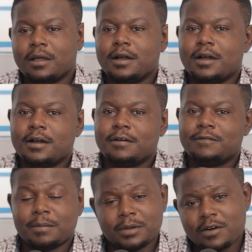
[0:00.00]

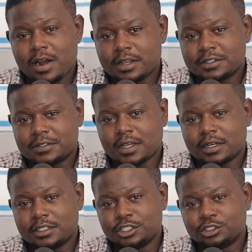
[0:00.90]
Famunera is a
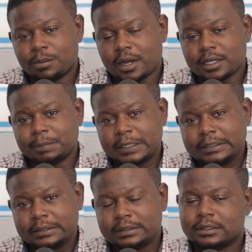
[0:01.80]
digital
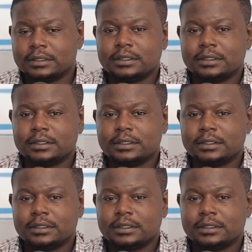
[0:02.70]
marketplace